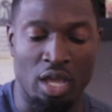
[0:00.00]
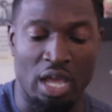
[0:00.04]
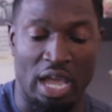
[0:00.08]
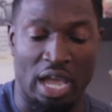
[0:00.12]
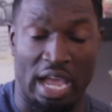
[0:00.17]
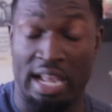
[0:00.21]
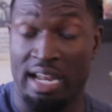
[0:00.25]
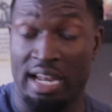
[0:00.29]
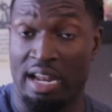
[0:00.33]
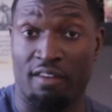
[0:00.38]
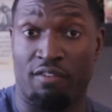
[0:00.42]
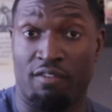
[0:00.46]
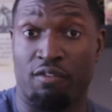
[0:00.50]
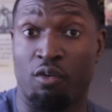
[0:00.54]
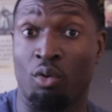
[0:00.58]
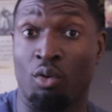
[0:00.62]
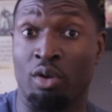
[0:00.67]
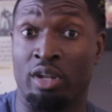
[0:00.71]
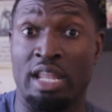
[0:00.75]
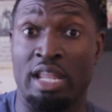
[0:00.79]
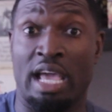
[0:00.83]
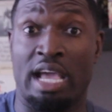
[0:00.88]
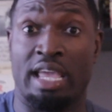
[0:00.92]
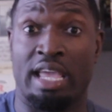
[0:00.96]
And I fall
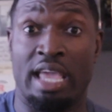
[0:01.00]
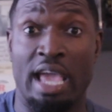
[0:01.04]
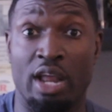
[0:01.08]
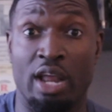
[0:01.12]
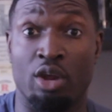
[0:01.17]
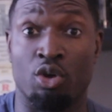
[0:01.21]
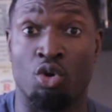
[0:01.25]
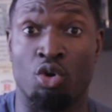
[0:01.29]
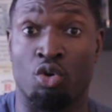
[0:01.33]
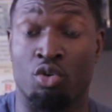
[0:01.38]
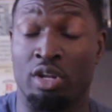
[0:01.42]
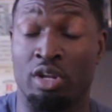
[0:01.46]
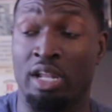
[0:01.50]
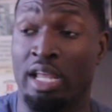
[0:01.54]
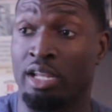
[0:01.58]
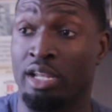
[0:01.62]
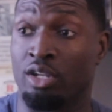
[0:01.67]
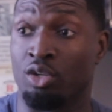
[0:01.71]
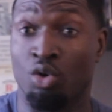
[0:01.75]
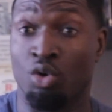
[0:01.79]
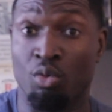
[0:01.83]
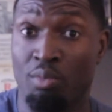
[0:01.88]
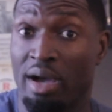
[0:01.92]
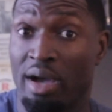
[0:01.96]
in that category. Like,
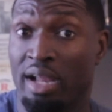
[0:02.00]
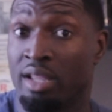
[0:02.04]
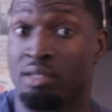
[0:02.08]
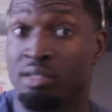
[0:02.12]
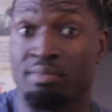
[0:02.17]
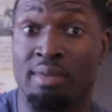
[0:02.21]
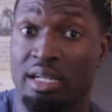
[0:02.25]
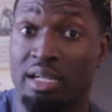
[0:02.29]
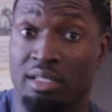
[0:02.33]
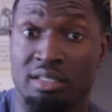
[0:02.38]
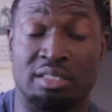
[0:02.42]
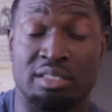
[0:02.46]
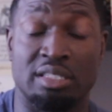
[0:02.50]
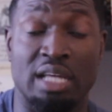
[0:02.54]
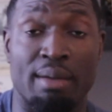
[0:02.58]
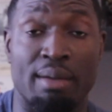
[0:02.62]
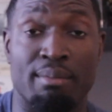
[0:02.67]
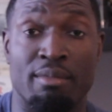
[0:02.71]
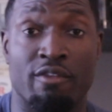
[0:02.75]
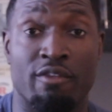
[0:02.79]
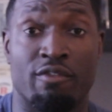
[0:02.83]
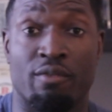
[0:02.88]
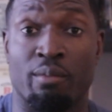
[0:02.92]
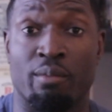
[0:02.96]
nobody's about to stop
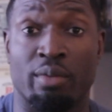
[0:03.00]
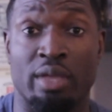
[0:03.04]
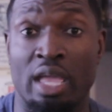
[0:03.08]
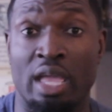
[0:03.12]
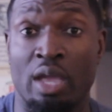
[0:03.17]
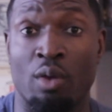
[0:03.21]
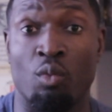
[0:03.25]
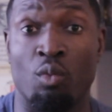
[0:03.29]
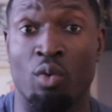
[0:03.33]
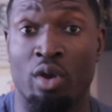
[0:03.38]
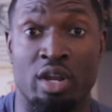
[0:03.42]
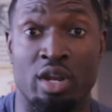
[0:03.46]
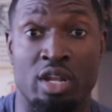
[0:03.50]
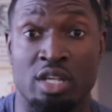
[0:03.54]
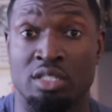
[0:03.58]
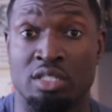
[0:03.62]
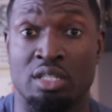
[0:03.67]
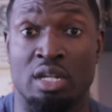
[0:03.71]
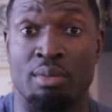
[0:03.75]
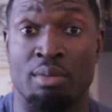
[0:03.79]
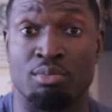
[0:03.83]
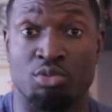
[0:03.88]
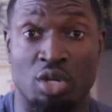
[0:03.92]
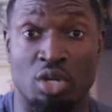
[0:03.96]
me from getting what it is that
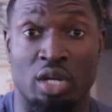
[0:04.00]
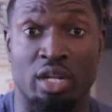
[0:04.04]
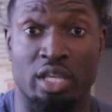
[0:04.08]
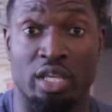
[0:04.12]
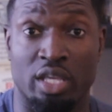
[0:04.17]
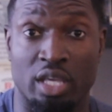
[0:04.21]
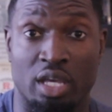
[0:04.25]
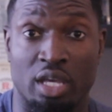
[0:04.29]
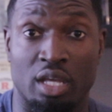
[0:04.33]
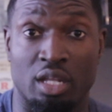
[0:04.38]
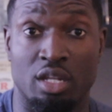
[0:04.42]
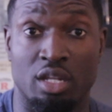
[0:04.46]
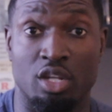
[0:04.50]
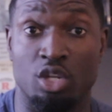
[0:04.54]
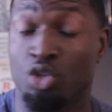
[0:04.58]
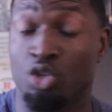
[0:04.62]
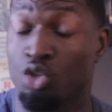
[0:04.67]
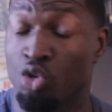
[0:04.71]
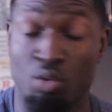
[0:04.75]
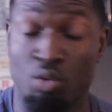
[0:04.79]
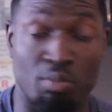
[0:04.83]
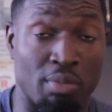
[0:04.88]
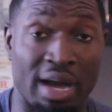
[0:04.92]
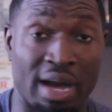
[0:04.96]
I'm trying to get.
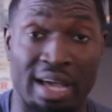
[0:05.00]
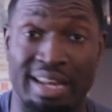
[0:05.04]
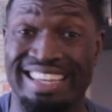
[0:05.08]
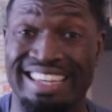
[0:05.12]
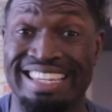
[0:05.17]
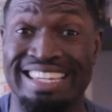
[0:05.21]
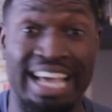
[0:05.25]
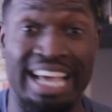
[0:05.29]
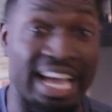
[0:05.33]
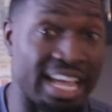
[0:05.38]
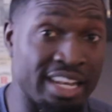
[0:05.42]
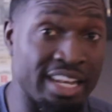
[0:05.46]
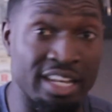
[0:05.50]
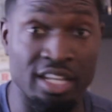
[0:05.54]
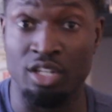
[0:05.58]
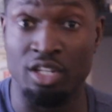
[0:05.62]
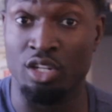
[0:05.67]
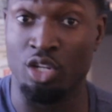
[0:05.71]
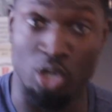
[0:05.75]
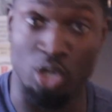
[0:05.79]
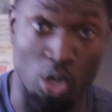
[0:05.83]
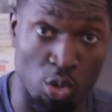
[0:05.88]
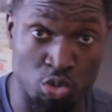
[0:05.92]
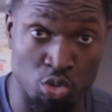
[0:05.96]
Nobody,
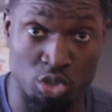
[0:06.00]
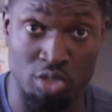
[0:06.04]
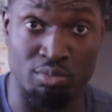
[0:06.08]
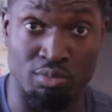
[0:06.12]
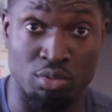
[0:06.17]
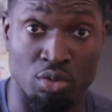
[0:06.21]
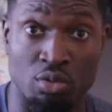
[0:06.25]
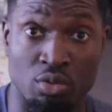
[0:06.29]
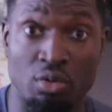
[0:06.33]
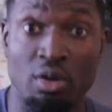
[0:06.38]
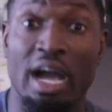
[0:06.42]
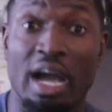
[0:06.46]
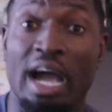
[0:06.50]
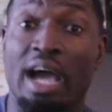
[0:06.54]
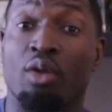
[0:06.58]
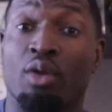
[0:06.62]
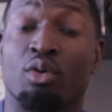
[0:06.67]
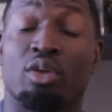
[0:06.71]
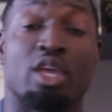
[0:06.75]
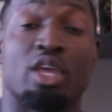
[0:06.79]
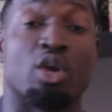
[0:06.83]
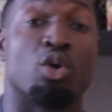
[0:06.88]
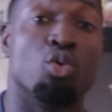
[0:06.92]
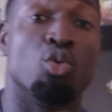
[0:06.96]
non-negotiable. I don't
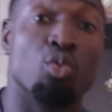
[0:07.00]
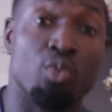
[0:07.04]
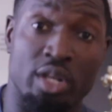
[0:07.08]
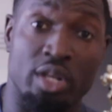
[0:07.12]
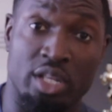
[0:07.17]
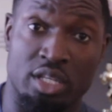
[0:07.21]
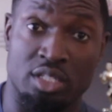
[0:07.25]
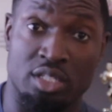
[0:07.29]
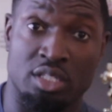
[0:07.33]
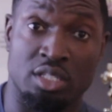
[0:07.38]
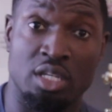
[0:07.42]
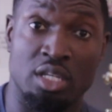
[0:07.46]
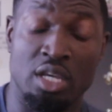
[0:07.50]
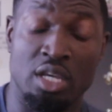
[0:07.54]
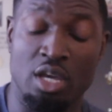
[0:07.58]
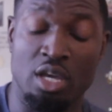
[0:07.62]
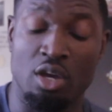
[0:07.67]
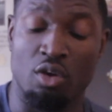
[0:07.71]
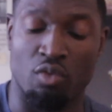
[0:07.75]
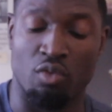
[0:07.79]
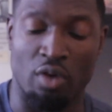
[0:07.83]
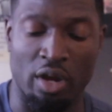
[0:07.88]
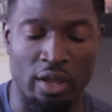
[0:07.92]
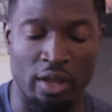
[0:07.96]
care who it is,
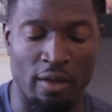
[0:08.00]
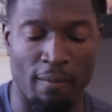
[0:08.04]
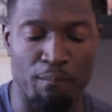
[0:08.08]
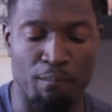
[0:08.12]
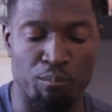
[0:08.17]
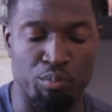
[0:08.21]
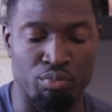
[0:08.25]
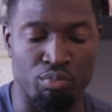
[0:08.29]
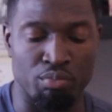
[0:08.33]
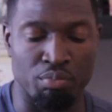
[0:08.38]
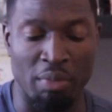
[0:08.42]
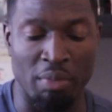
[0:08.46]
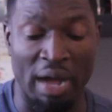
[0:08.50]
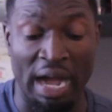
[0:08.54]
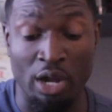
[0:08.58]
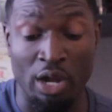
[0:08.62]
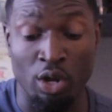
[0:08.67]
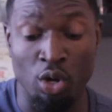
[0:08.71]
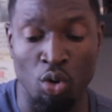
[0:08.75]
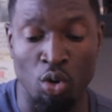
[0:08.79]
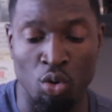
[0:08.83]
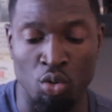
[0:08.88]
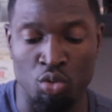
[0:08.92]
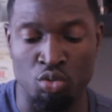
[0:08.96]
right? My
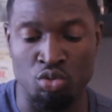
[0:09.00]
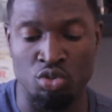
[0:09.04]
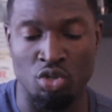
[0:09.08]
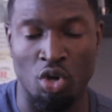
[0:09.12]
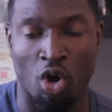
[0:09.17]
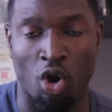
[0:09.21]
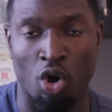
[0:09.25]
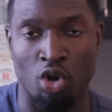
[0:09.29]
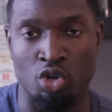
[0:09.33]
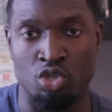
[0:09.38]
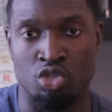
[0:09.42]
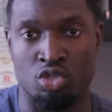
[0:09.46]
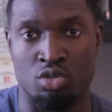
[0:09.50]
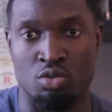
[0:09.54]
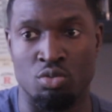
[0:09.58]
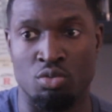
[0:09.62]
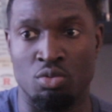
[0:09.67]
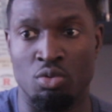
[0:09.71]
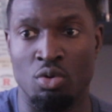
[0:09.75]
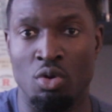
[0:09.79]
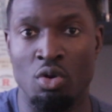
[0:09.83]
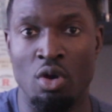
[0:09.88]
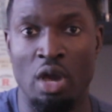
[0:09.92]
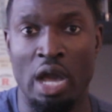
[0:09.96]
goals are to
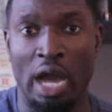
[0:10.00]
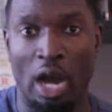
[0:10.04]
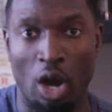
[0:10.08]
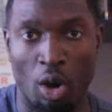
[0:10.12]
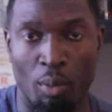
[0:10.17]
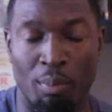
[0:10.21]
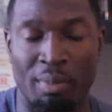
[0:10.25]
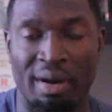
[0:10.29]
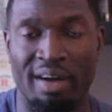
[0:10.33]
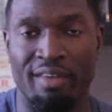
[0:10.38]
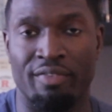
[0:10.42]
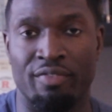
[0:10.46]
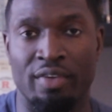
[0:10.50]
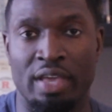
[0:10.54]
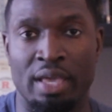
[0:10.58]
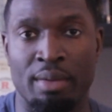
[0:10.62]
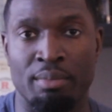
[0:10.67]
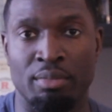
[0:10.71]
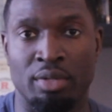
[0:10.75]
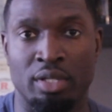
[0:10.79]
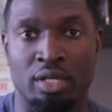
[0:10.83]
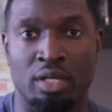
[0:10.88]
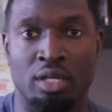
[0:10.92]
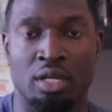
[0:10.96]
help my
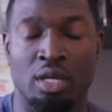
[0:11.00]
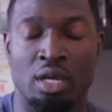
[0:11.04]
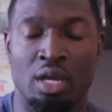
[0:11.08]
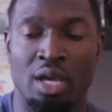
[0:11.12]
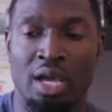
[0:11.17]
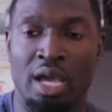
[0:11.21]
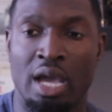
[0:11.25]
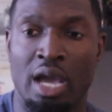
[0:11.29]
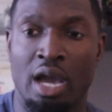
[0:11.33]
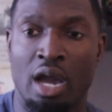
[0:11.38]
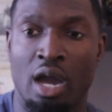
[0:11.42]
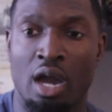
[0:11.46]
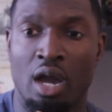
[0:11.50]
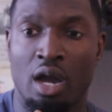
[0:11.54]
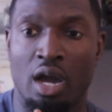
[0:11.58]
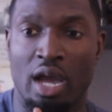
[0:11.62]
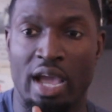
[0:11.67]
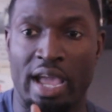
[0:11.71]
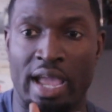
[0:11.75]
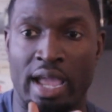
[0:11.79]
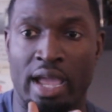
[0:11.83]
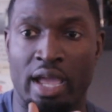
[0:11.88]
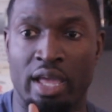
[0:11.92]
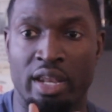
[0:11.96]
family,
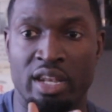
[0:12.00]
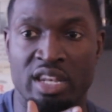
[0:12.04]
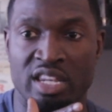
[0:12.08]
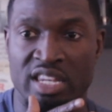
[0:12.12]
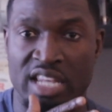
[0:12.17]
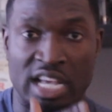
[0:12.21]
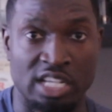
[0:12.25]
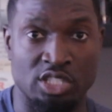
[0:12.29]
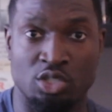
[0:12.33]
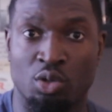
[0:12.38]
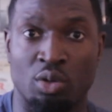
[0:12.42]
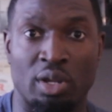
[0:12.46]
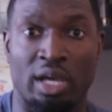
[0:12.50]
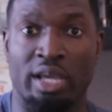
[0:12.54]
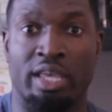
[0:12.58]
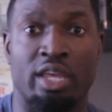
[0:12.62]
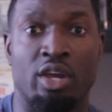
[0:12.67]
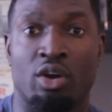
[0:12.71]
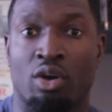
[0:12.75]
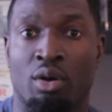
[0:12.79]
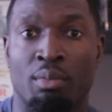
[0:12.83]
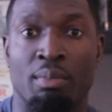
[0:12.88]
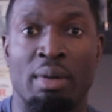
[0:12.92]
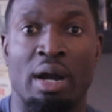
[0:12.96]
and that's all I
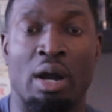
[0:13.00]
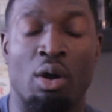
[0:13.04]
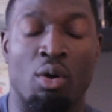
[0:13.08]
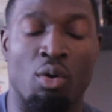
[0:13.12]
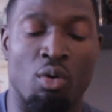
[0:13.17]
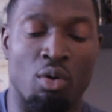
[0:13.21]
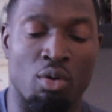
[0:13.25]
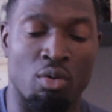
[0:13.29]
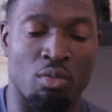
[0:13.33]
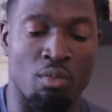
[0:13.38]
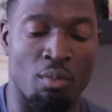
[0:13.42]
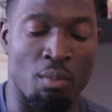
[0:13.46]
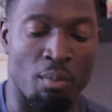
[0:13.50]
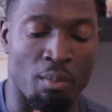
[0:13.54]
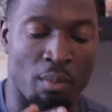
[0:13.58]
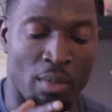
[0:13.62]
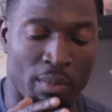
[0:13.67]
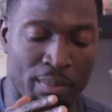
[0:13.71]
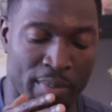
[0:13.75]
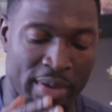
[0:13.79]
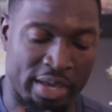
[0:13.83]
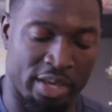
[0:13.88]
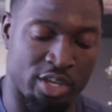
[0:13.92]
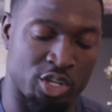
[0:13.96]
care about,
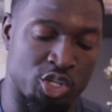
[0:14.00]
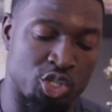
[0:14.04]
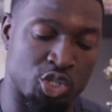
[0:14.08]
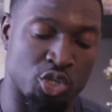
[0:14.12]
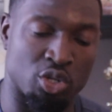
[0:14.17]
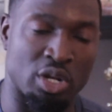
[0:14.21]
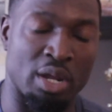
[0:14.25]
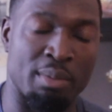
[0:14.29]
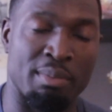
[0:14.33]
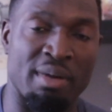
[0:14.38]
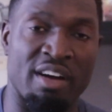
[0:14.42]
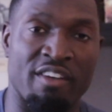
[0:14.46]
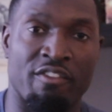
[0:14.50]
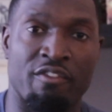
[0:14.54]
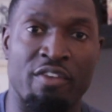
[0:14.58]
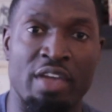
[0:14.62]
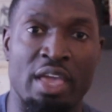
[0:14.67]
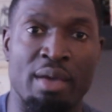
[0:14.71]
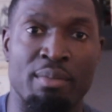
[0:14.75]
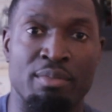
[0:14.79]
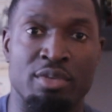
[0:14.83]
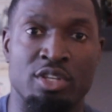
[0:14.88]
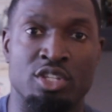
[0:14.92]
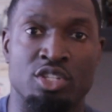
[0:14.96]
making sure that my
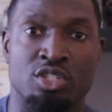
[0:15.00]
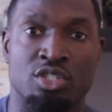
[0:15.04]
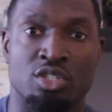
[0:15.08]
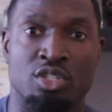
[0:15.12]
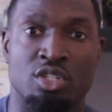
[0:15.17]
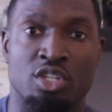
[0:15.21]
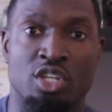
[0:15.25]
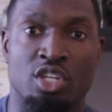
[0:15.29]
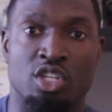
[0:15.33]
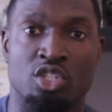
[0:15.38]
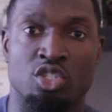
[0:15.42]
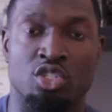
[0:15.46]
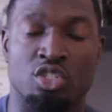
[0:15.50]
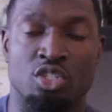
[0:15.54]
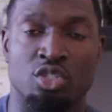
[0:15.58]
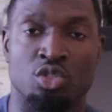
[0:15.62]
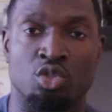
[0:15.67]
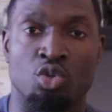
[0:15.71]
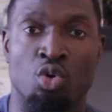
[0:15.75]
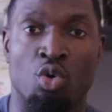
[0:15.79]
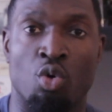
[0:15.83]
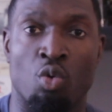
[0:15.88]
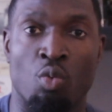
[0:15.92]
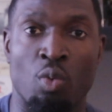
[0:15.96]
family is
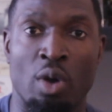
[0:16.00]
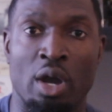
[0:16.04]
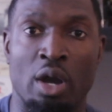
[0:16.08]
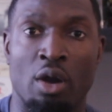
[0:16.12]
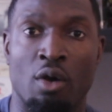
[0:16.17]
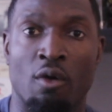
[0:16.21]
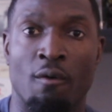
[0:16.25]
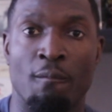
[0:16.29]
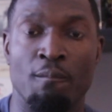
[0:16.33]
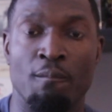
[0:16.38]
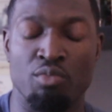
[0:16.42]
doing well.